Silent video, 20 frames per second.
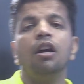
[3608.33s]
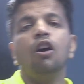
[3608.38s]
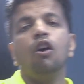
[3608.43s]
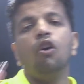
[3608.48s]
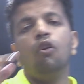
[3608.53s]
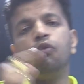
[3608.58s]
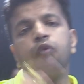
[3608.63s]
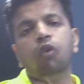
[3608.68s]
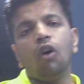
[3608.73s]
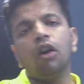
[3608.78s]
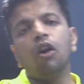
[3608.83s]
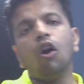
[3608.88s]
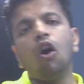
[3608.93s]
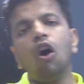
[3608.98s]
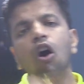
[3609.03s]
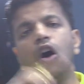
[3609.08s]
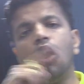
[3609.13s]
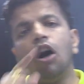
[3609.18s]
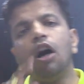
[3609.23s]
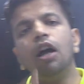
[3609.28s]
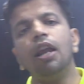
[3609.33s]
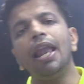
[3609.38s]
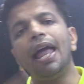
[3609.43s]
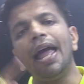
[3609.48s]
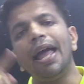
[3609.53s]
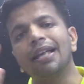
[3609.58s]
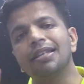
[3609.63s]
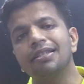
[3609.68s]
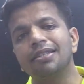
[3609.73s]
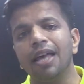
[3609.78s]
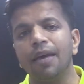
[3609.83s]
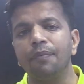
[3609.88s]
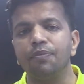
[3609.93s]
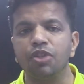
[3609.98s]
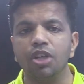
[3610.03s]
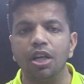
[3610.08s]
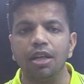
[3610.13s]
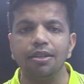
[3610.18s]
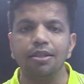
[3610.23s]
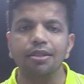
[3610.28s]
for all
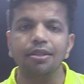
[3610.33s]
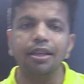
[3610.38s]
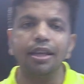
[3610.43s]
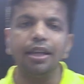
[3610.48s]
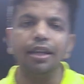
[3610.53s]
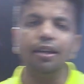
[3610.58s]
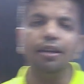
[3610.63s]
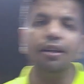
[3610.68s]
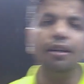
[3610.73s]
exceptions in a